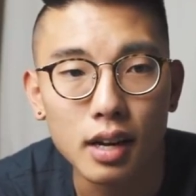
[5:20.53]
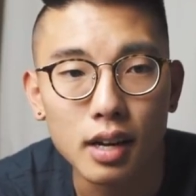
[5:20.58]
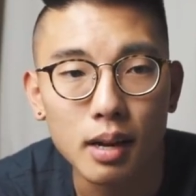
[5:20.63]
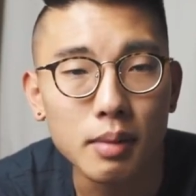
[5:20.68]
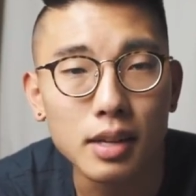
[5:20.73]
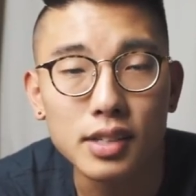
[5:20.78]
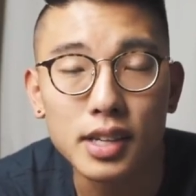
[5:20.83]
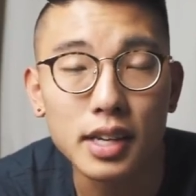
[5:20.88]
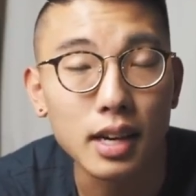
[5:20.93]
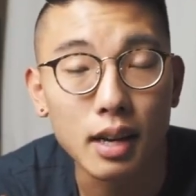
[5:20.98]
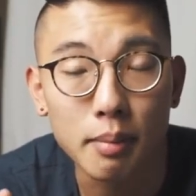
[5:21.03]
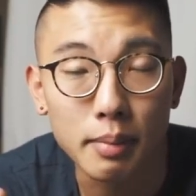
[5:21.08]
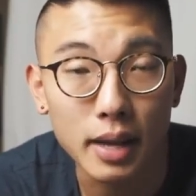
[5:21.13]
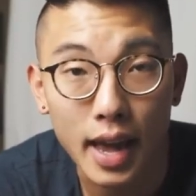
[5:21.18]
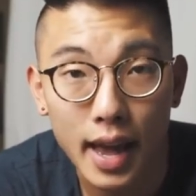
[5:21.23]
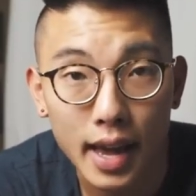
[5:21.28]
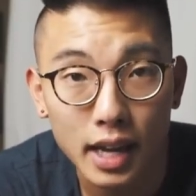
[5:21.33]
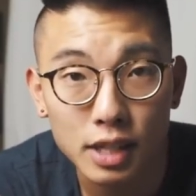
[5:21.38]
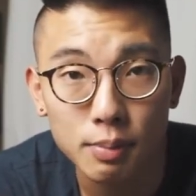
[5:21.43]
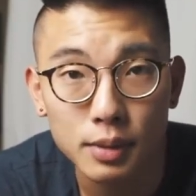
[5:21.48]
I'm not saying that I'm an
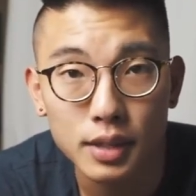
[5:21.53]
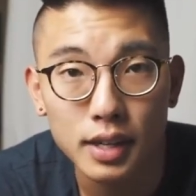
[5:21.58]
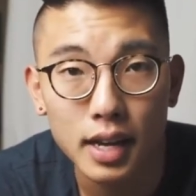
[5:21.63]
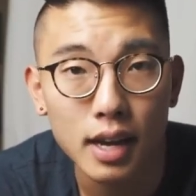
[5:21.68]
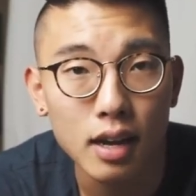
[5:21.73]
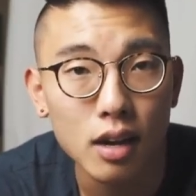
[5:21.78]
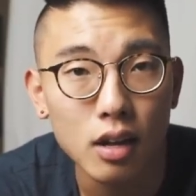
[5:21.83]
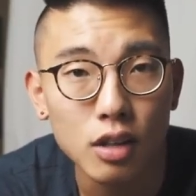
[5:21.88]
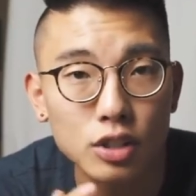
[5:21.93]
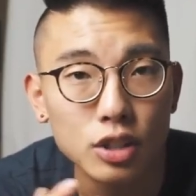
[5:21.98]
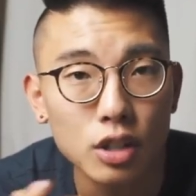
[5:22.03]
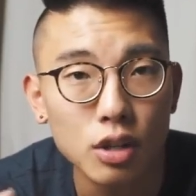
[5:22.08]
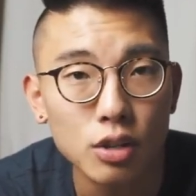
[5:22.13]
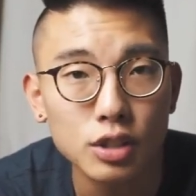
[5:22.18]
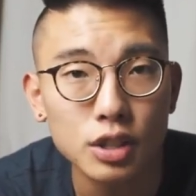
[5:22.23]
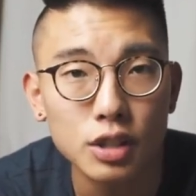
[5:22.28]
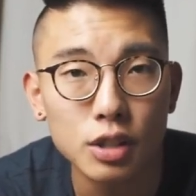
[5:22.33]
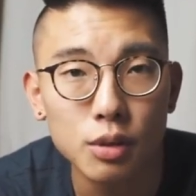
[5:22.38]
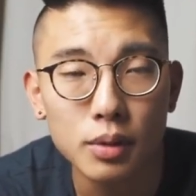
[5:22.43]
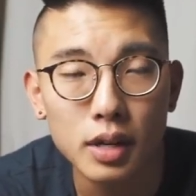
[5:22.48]
expert at college
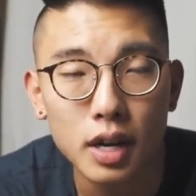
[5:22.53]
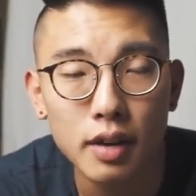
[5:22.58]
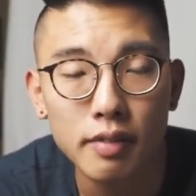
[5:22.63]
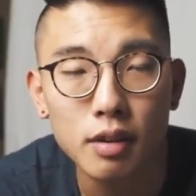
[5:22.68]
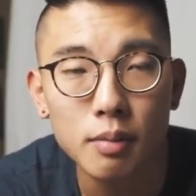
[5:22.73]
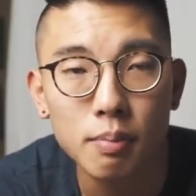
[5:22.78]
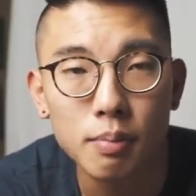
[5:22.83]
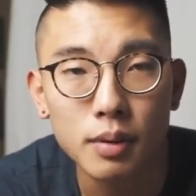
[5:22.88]
coaching or whatever,